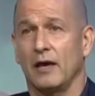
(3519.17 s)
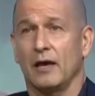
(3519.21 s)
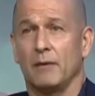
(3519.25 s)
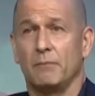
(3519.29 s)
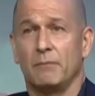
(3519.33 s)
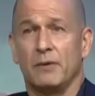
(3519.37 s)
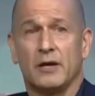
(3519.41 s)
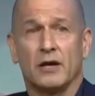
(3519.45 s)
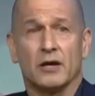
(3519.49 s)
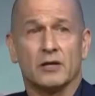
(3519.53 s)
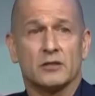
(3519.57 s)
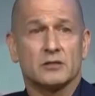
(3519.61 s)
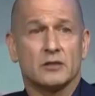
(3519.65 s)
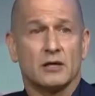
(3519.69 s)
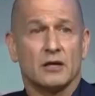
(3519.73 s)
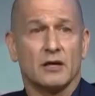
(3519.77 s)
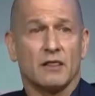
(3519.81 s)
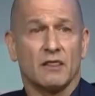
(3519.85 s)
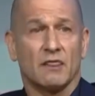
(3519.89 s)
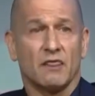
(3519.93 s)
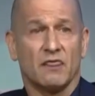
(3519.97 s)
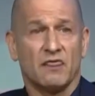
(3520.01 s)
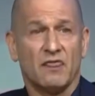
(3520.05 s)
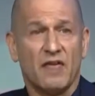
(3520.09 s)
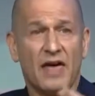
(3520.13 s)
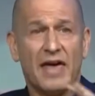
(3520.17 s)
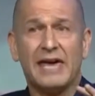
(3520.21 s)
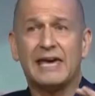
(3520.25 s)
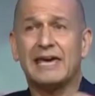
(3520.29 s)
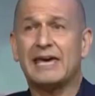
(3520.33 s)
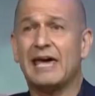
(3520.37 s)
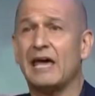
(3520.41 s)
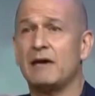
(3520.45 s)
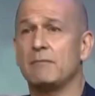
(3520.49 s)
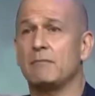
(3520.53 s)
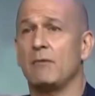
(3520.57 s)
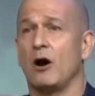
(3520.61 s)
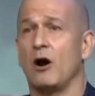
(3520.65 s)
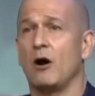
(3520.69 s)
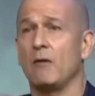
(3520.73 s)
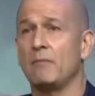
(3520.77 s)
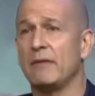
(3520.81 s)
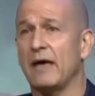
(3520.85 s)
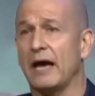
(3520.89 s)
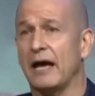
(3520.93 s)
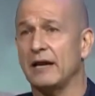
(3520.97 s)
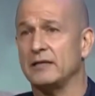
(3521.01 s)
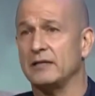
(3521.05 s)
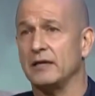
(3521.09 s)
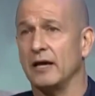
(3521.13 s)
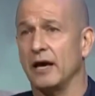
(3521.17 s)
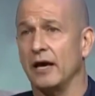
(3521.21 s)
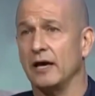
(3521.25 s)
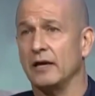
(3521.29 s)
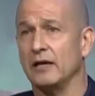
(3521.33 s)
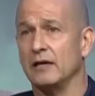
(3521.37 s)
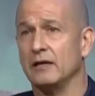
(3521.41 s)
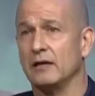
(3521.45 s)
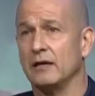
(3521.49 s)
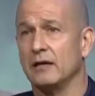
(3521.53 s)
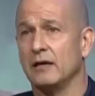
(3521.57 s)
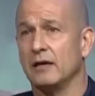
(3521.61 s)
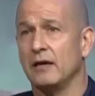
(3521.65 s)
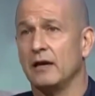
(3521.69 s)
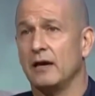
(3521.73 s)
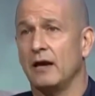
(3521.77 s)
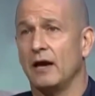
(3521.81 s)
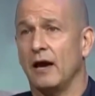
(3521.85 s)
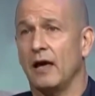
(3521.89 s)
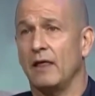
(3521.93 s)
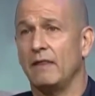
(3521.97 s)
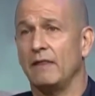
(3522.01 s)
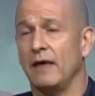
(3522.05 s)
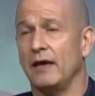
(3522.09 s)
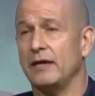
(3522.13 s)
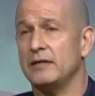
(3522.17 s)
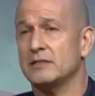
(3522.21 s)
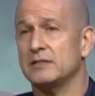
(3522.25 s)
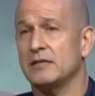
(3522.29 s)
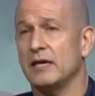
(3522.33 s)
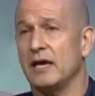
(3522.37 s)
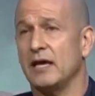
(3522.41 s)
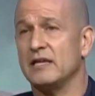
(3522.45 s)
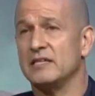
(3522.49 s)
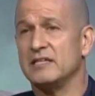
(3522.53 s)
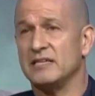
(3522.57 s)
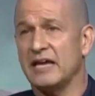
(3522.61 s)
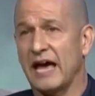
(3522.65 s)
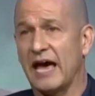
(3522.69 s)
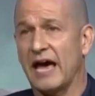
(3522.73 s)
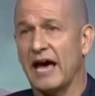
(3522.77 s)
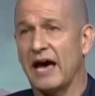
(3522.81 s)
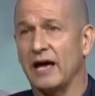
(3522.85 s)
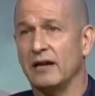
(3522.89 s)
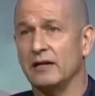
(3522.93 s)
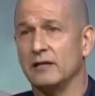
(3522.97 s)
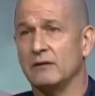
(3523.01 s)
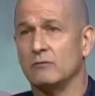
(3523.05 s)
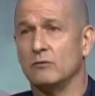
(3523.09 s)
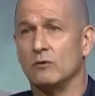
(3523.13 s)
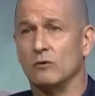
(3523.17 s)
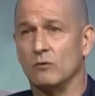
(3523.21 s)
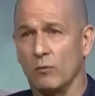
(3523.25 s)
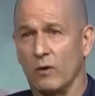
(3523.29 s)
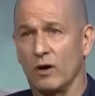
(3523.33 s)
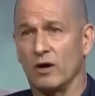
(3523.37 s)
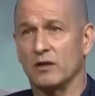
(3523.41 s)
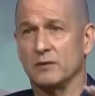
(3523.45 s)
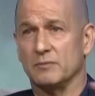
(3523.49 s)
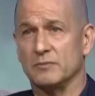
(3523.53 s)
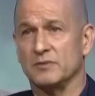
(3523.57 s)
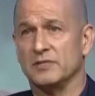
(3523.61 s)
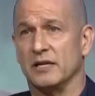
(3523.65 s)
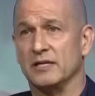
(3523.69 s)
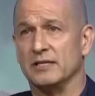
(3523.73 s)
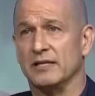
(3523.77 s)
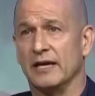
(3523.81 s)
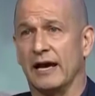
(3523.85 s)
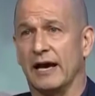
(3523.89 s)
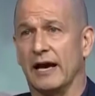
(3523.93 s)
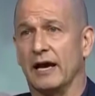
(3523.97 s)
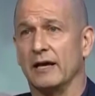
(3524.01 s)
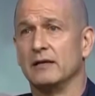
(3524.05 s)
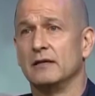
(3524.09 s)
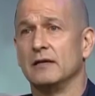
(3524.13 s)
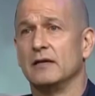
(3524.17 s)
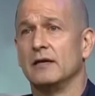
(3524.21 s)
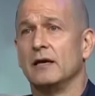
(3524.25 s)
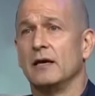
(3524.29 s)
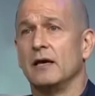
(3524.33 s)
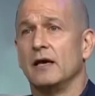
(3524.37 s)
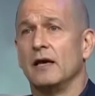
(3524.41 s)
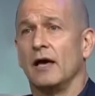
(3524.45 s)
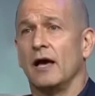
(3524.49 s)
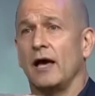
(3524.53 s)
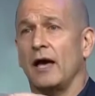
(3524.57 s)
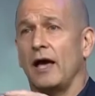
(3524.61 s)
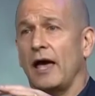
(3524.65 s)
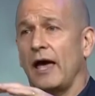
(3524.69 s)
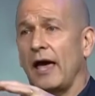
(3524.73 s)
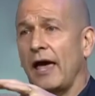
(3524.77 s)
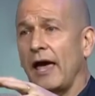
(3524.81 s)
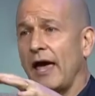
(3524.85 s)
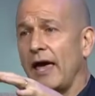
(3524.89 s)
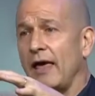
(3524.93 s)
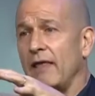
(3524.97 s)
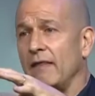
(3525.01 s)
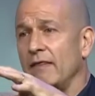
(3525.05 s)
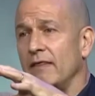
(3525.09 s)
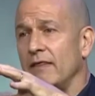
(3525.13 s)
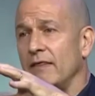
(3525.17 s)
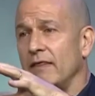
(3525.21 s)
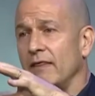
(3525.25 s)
Because they came home that day, and they said, Dad, well, one of them said Dad, and